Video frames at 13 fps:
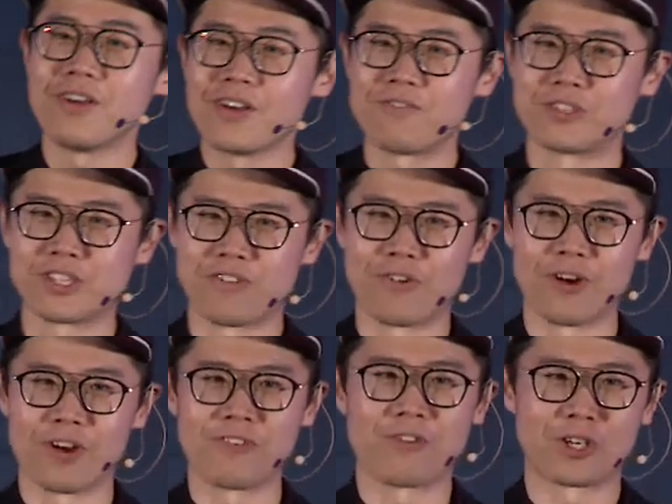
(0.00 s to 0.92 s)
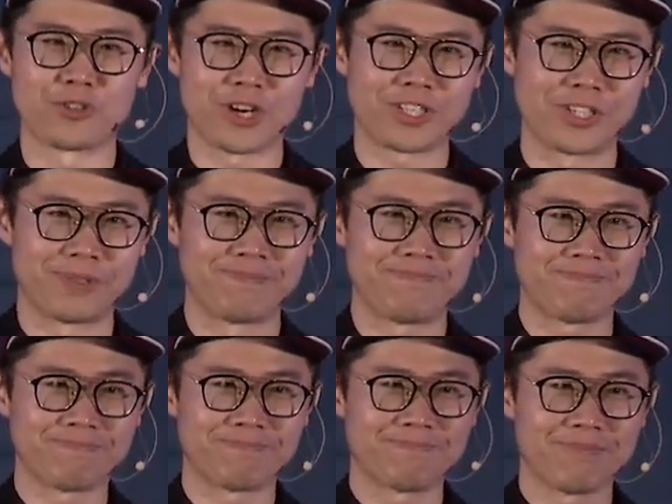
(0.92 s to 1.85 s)
First of all, infrastructure.
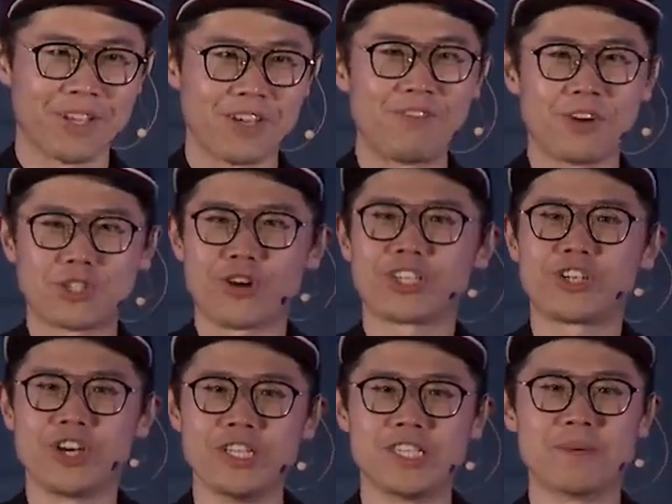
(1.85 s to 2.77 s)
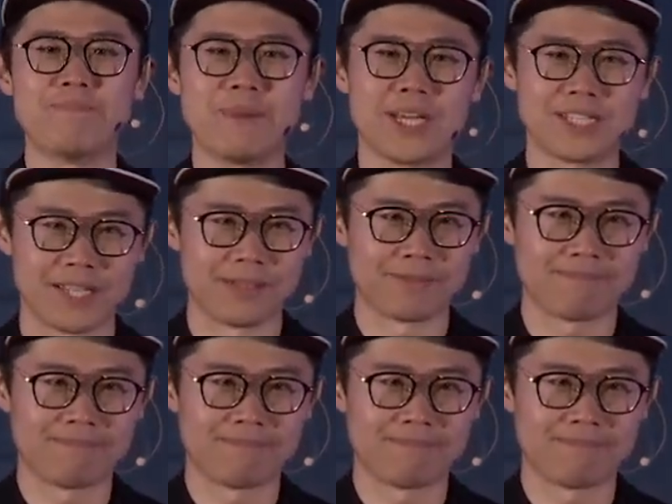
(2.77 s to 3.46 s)
Infrastructure is amazing.